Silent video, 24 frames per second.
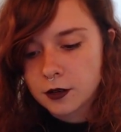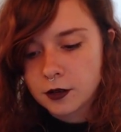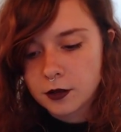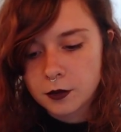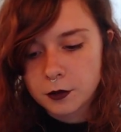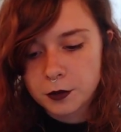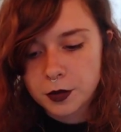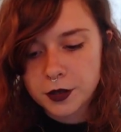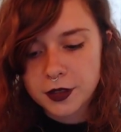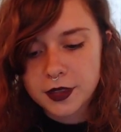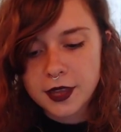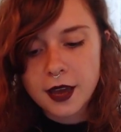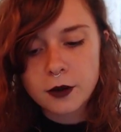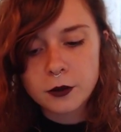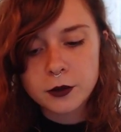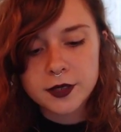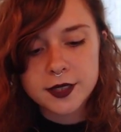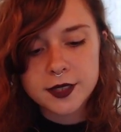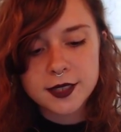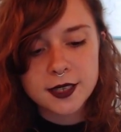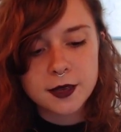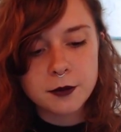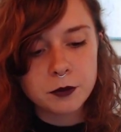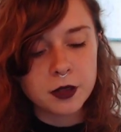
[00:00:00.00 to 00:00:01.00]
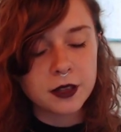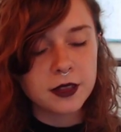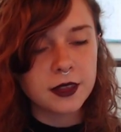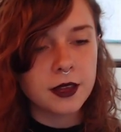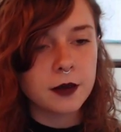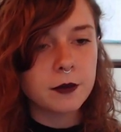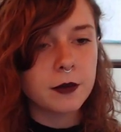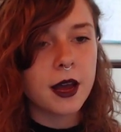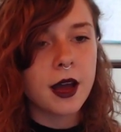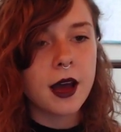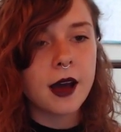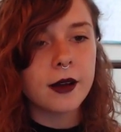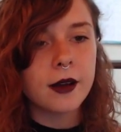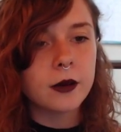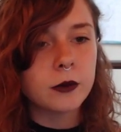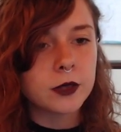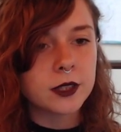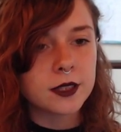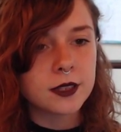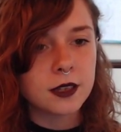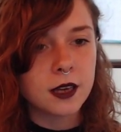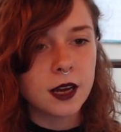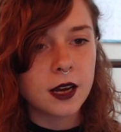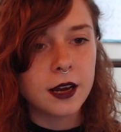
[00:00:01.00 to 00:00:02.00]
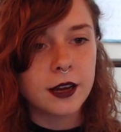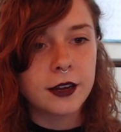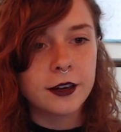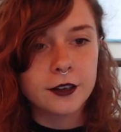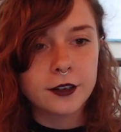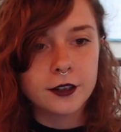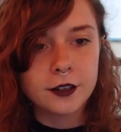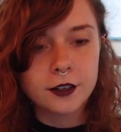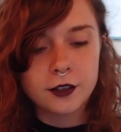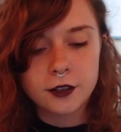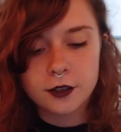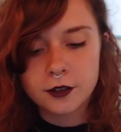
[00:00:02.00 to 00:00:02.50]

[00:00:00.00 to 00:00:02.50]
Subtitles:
But that was simply that my eye was tired.